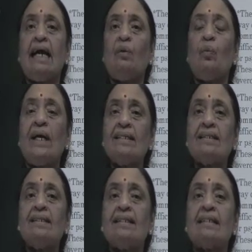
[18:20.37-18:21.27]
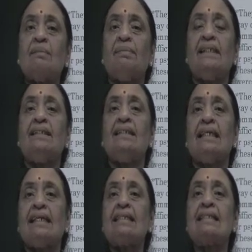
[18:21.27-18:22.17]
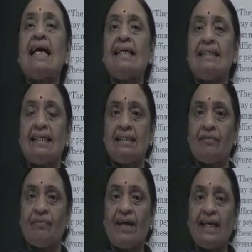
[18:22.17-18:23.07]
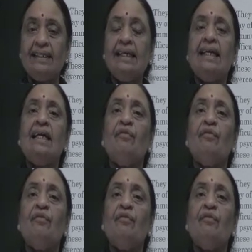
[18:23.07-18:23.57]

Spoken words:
Now, once the disability is identified,